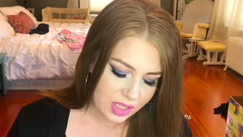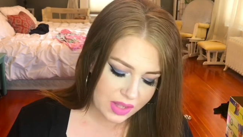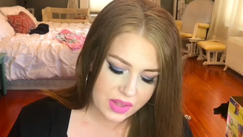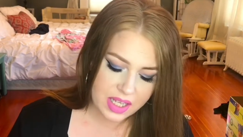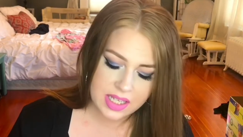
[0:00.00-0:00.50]

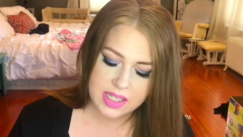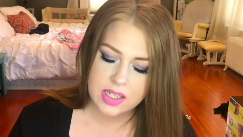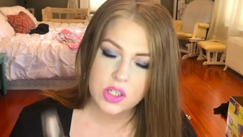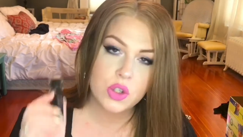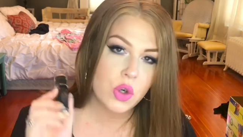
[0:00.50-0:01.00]

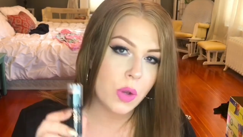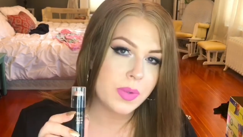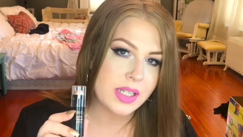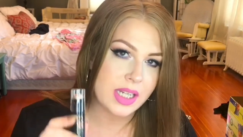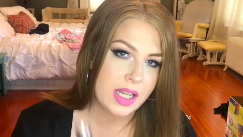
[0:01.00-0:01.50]
This
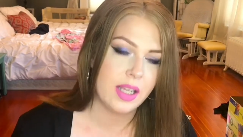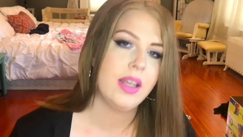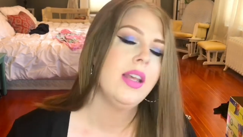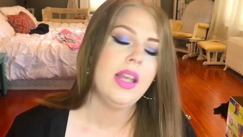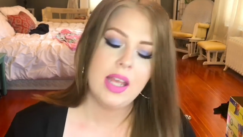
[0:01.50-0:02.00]
strobe stick,
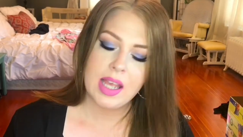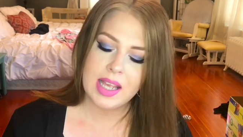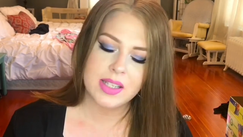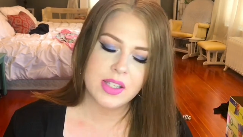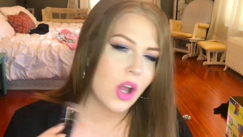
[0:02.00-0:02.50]

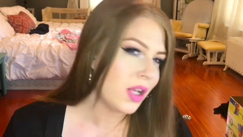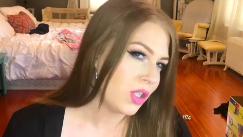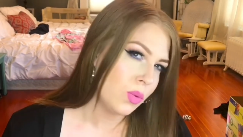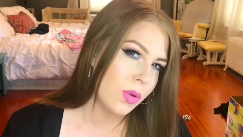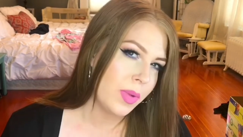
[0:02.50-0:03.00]
it's not
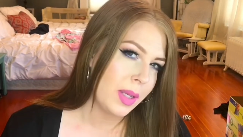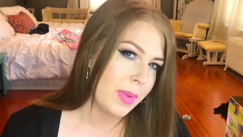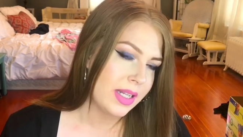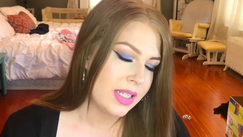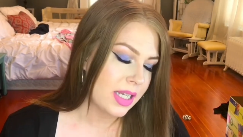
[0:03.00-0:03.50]
super
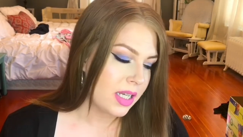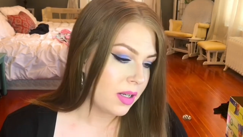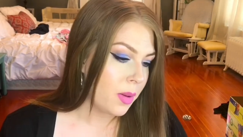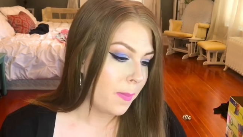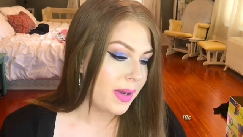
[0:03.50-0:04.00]
pigmented,
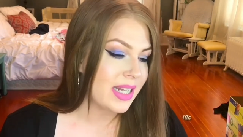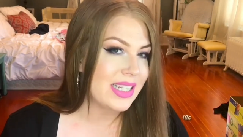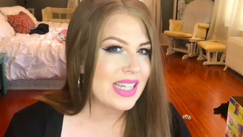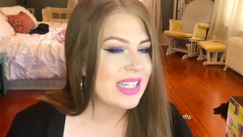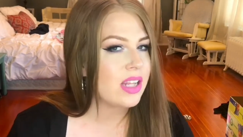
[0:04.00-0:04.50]
but it
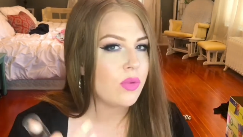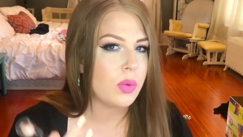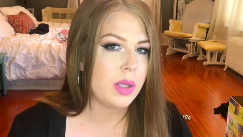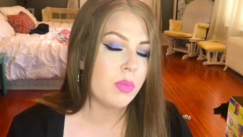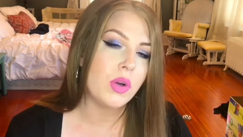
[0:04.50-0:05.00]
does give a
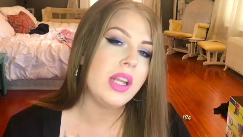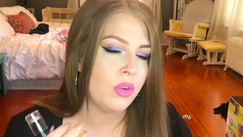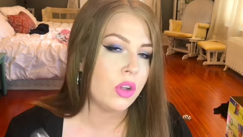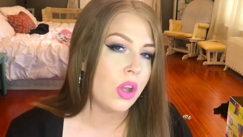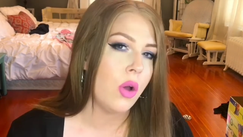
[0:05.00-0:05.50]
really
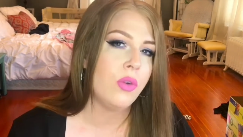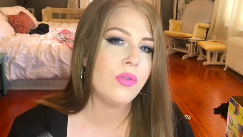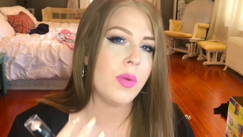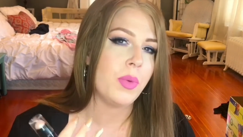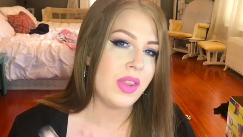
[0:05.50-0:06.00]
pretty glow
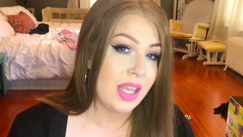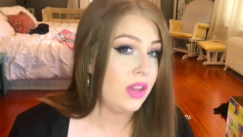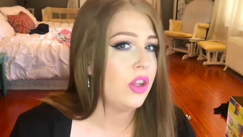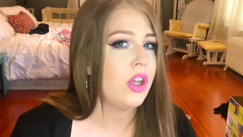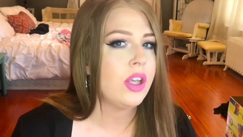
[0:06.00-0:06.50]
from
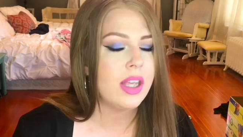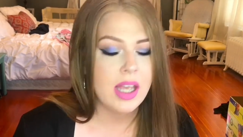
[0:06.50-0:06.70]
within look.